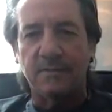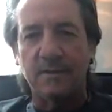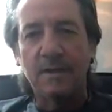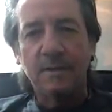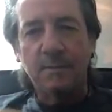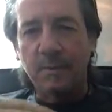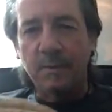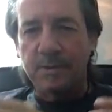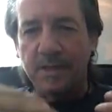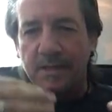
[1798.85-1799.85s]
people
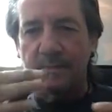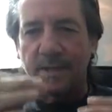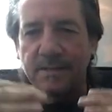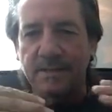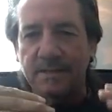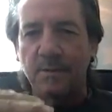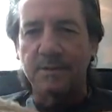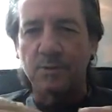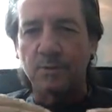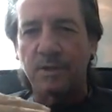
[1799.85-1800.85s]
upstairs at Man City weren't too
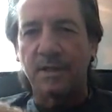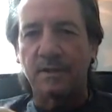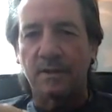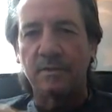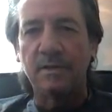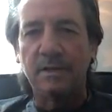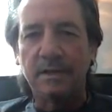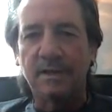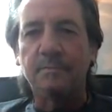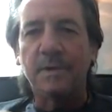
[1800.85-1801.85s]
keen on giving
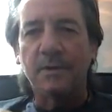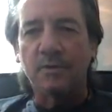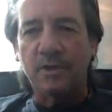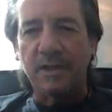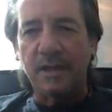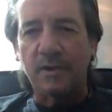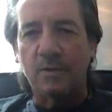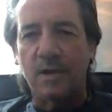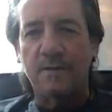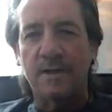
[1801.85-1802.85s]
me another year or whatever.